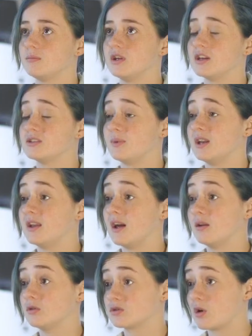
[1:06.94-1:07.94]
because my
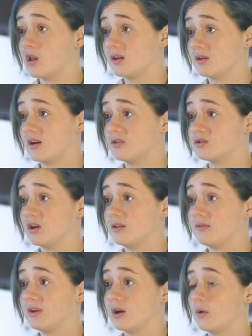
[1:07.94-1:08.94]
dad was calling around trying
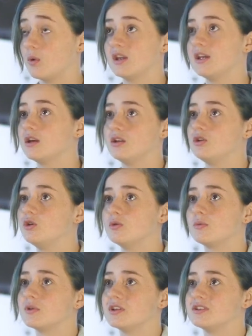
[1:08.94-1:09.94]
to figure out what he could do
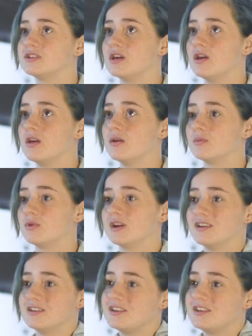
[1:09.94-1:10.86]
for this pregnant